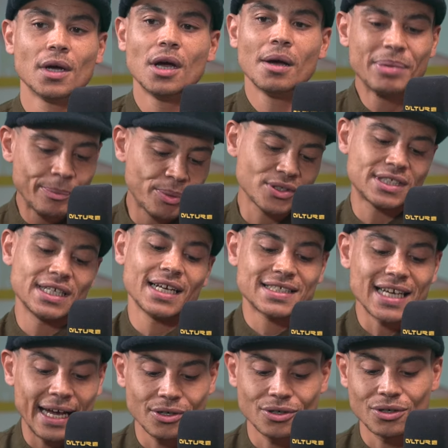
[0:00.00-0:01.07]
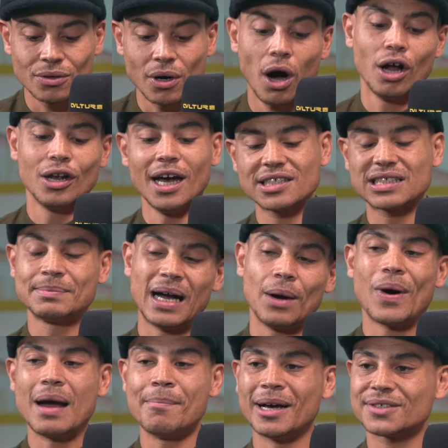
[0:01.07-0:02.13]
people see a title, oh, letters to my
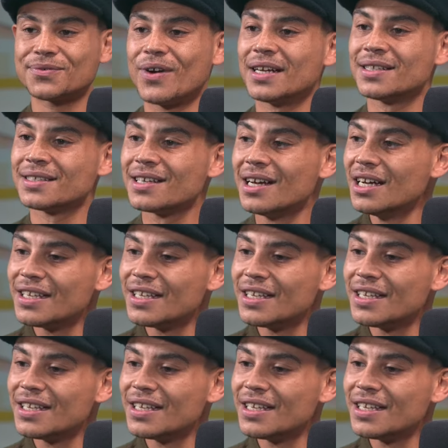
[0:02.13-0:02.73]
white best friend.